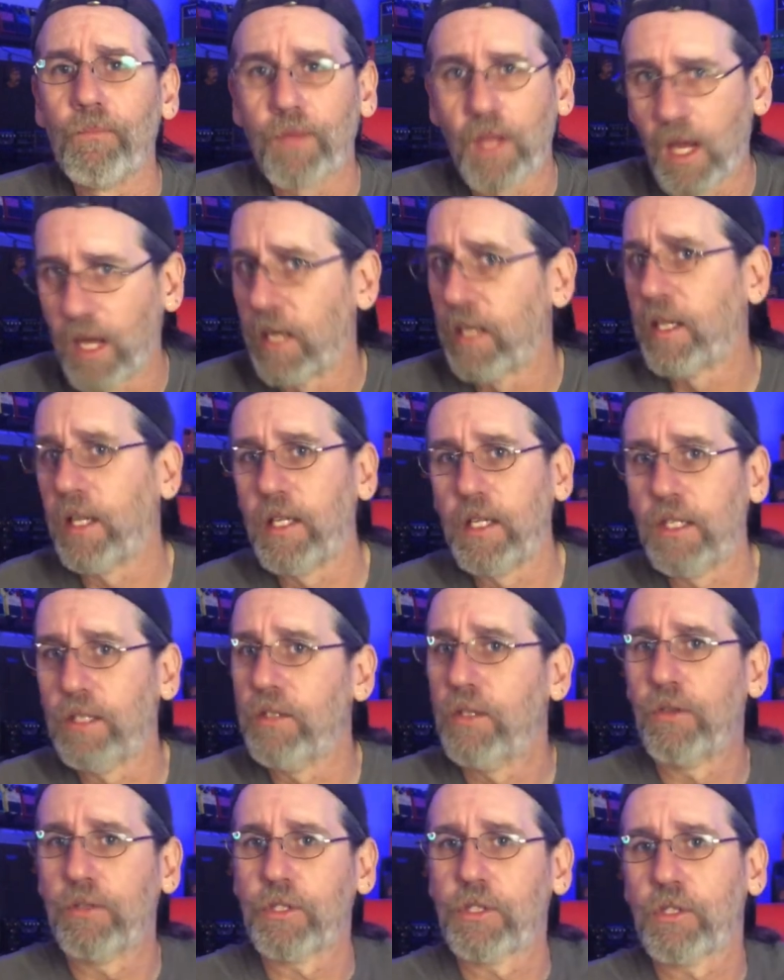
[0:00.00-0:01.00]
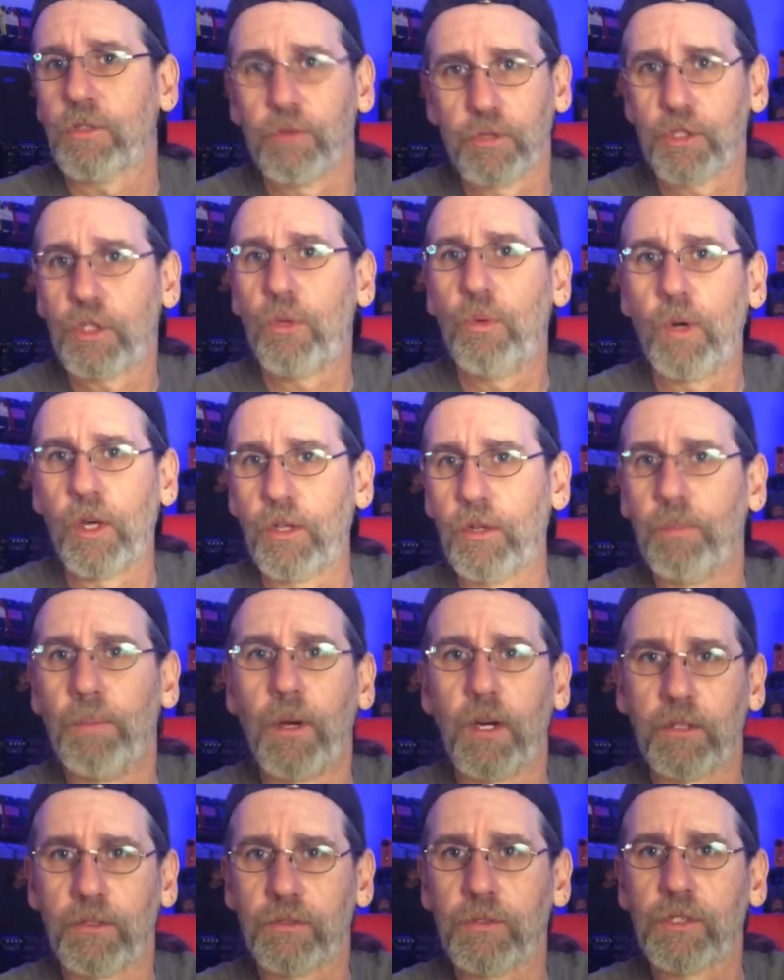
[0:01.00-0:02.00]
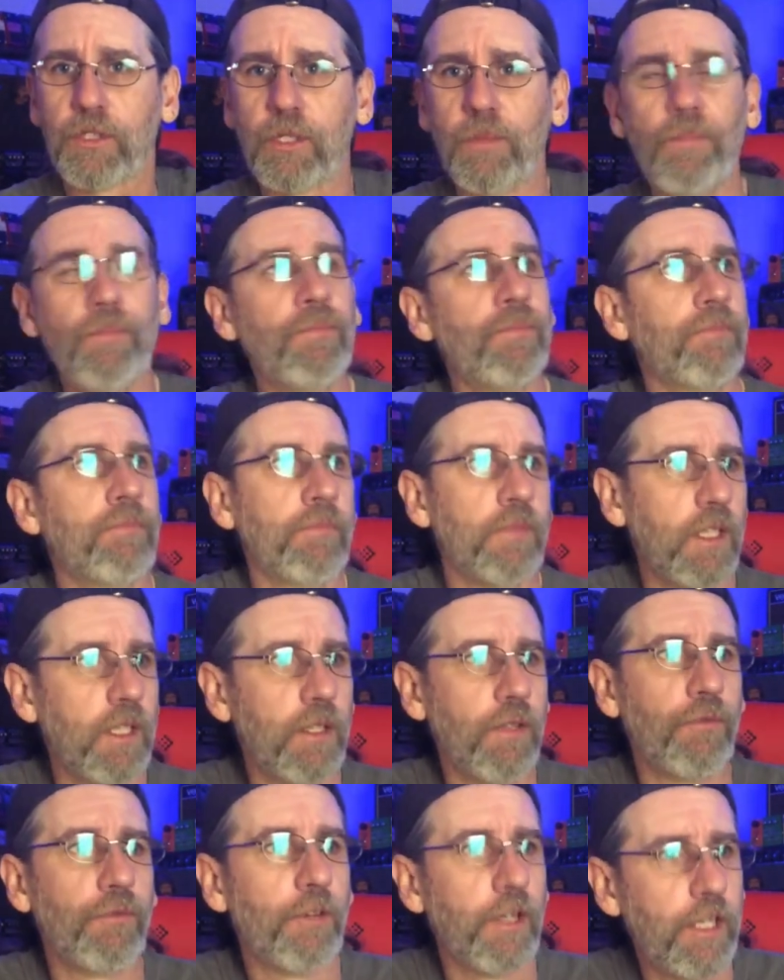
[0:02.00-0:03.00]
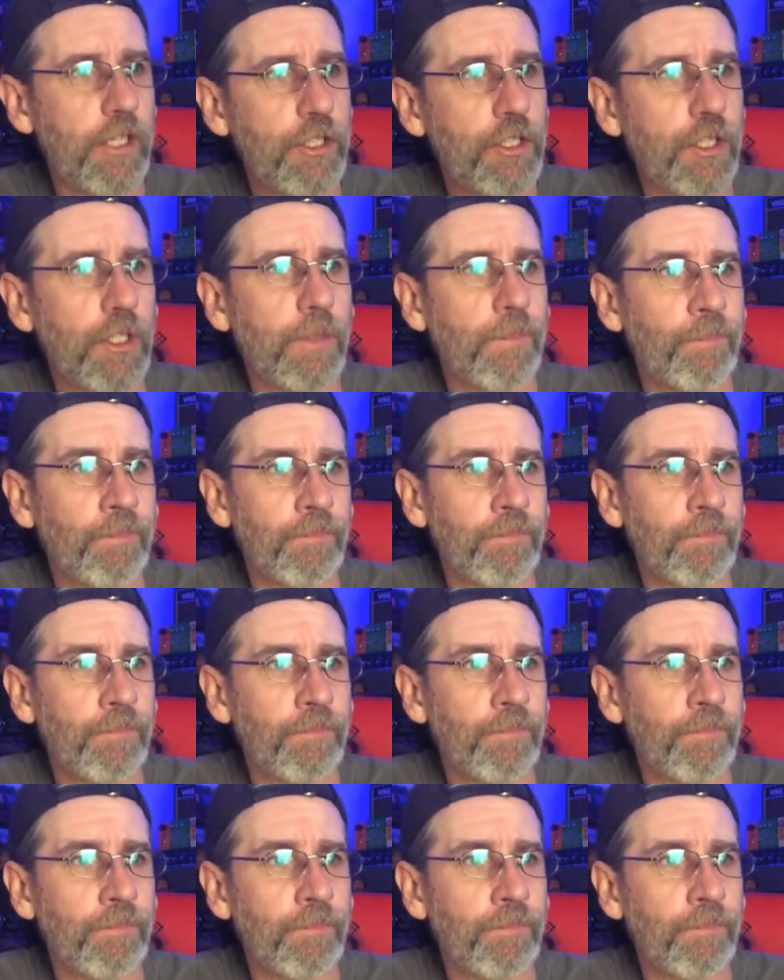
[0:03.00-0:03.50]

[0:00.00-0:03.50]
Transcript: and I noticed there was two other bottles in the fridge.